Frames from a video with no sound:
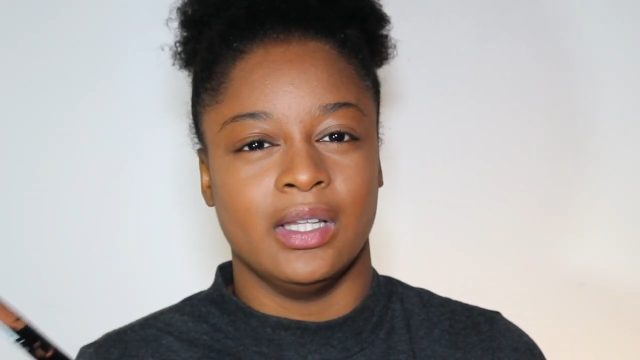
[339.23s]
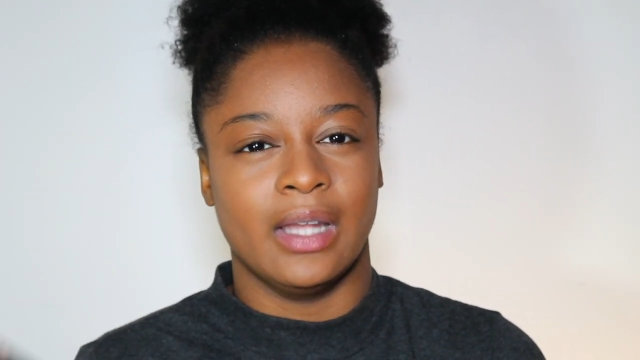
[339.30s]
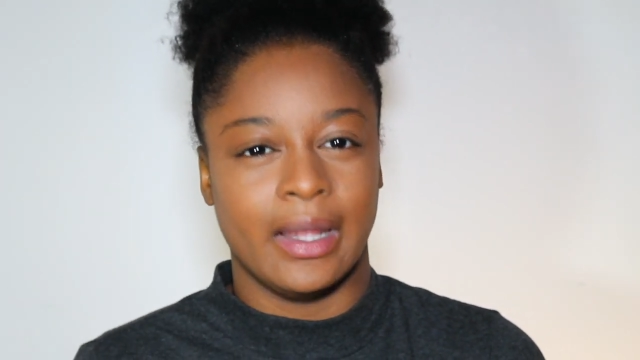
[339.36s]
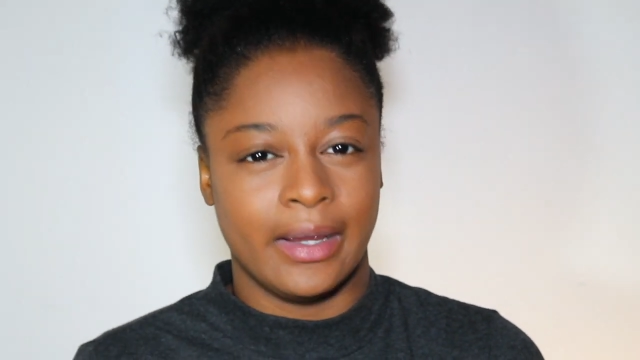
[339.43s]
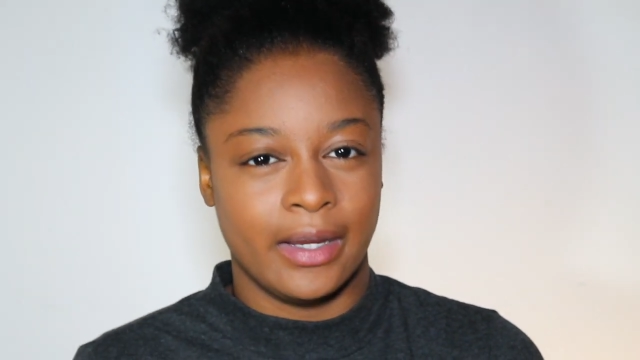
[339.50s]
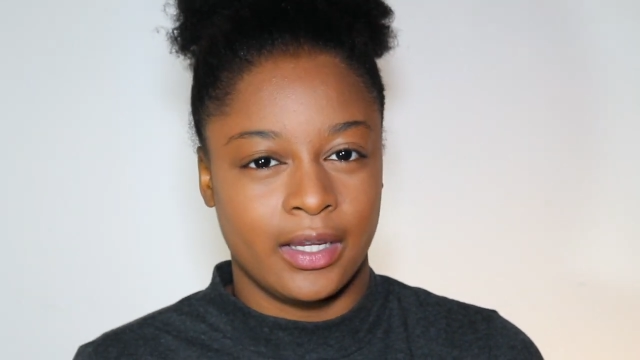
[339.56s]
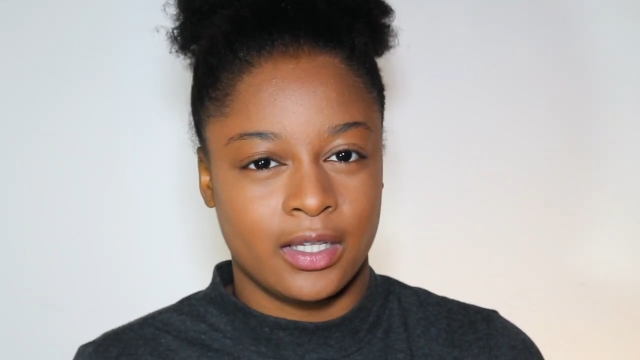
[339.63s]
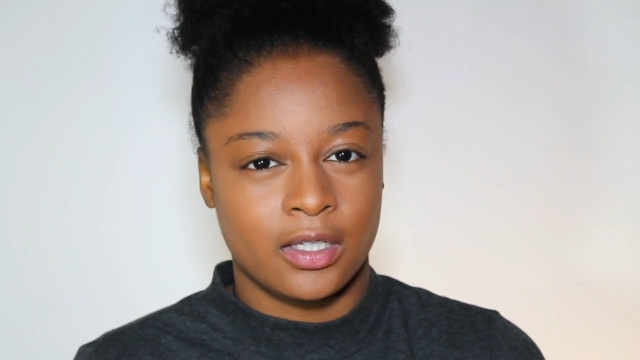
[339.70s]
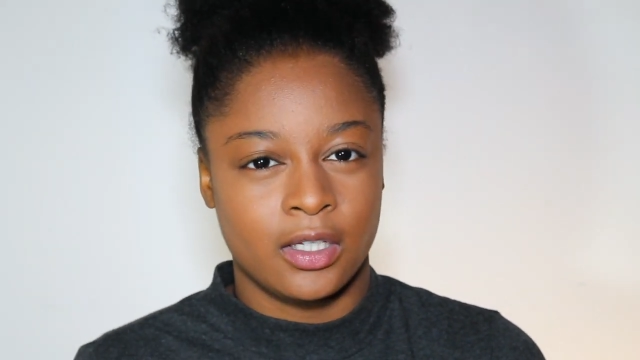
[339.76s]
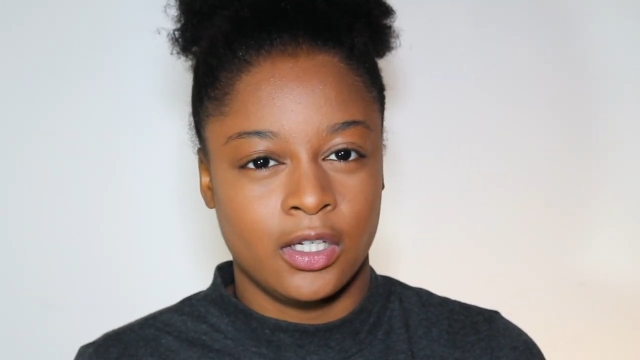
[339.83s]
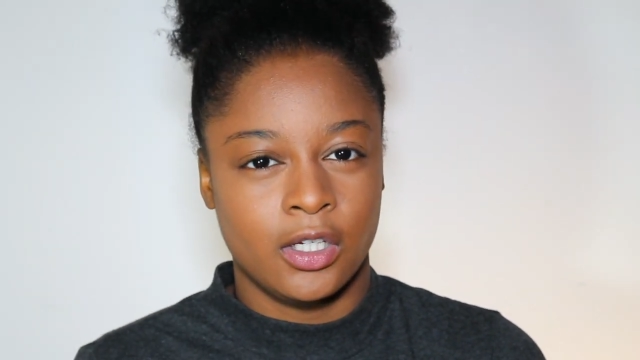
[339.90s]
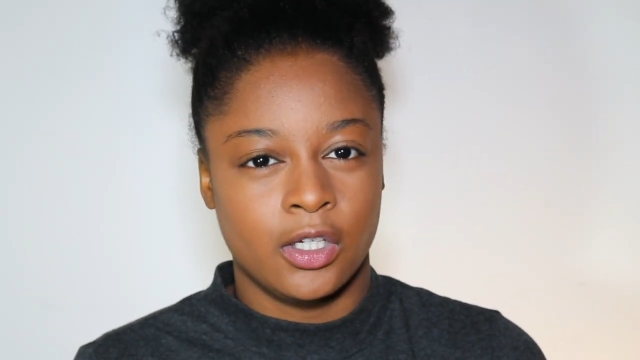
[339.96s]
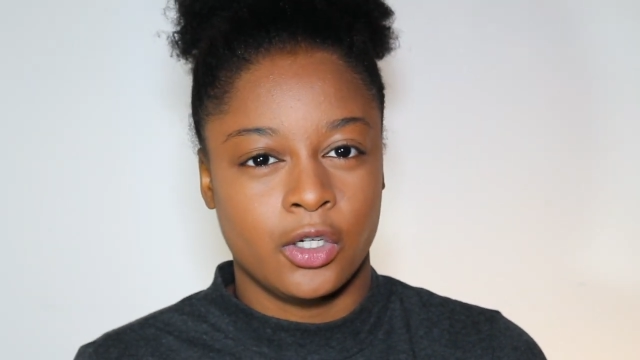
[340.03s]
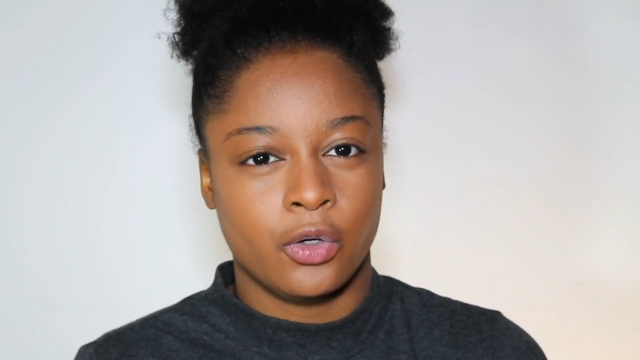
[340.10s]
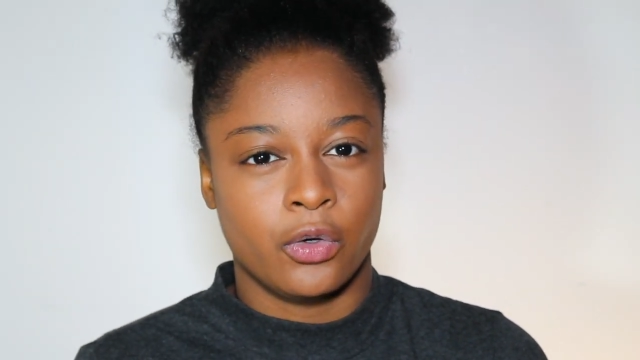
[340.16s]
like
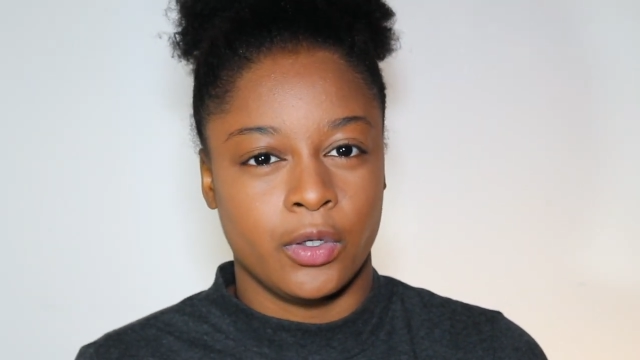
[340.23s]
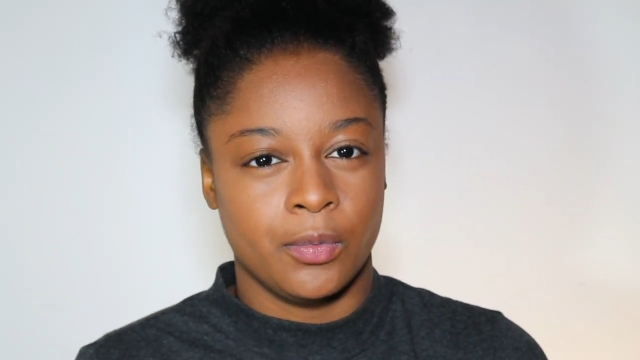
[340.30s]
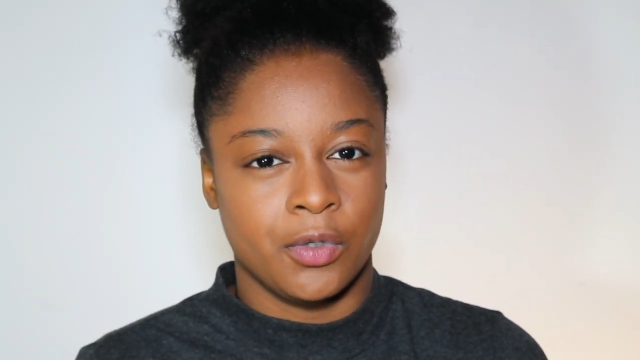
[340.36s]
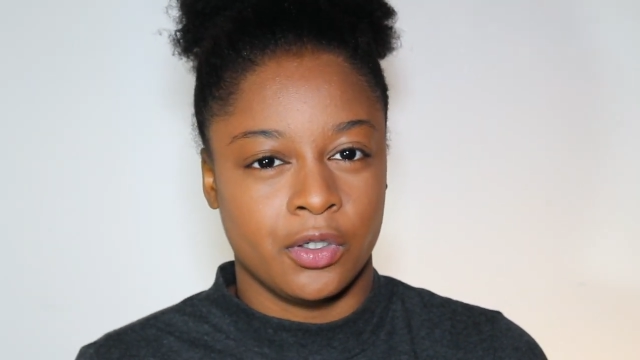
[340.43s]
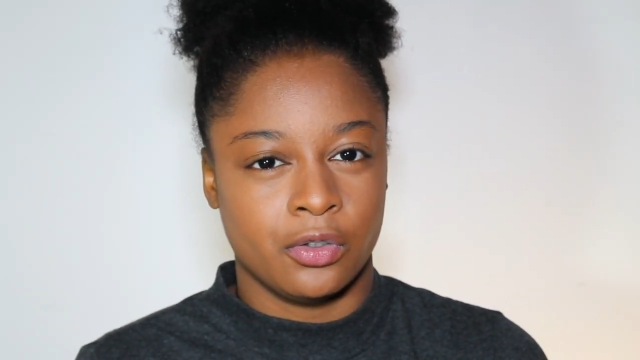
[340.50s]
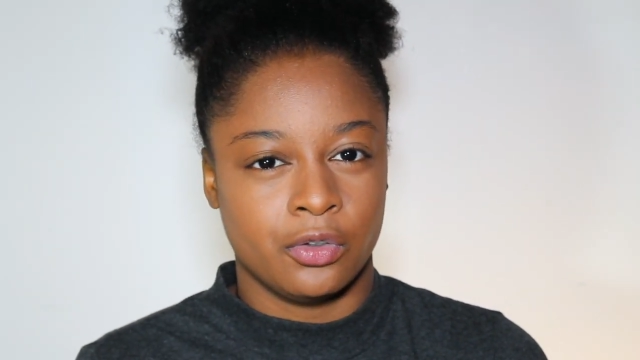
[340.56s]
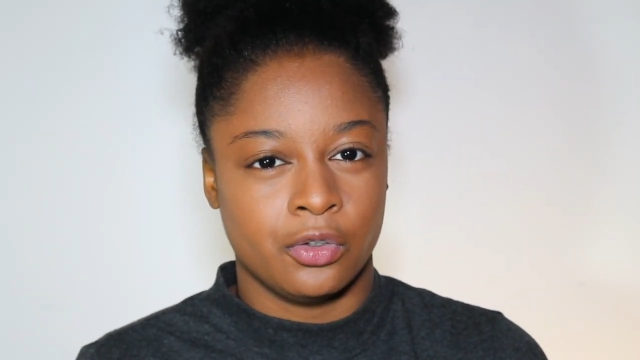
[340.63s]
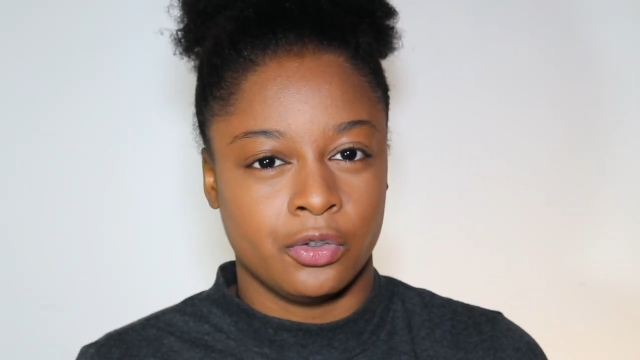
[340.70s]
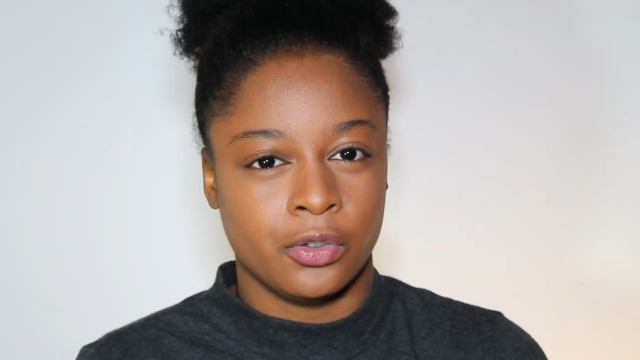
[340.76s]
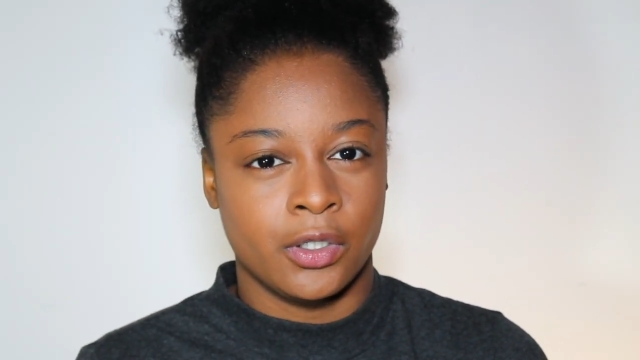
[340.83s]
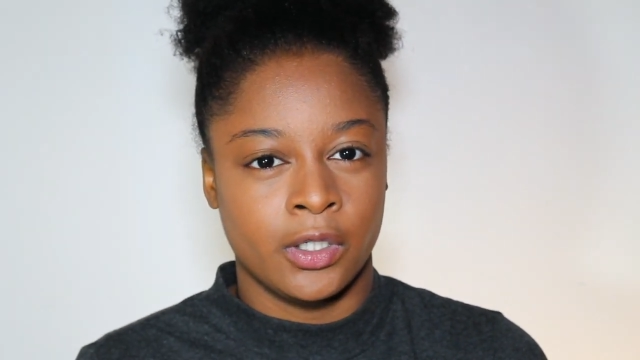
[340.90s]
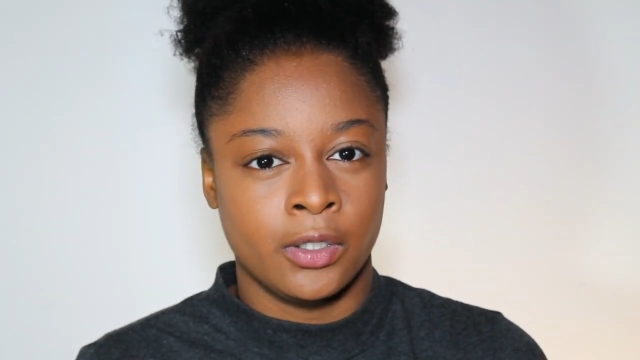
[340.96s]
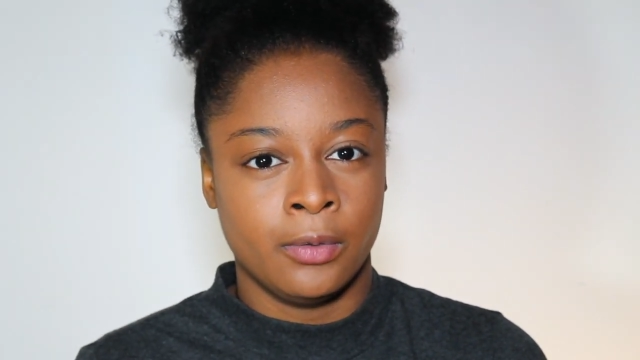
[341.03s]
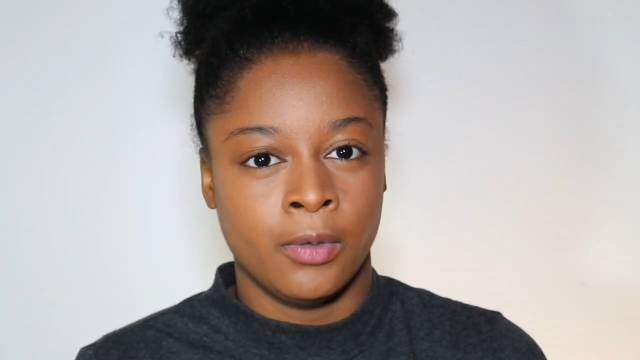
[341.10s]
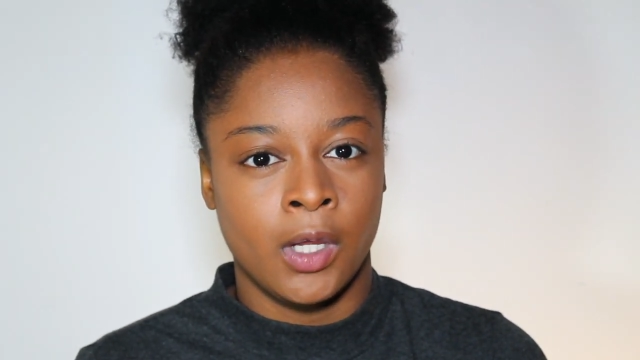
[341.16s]
cream
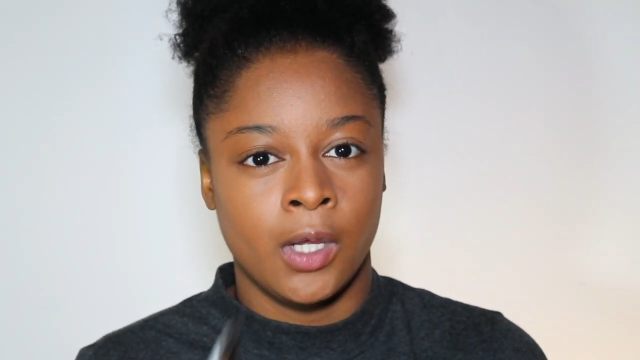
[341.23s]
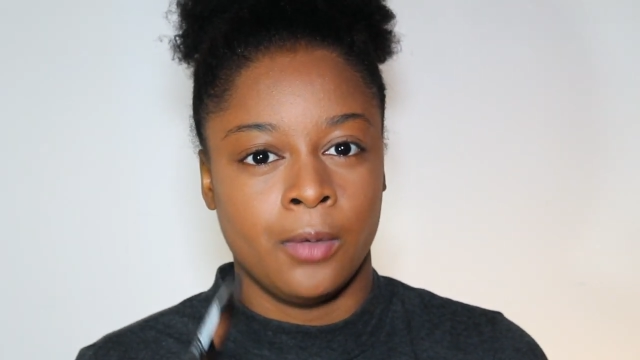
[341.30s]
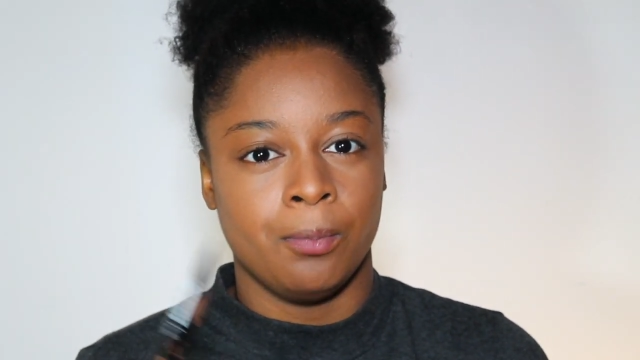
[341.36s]
contouring,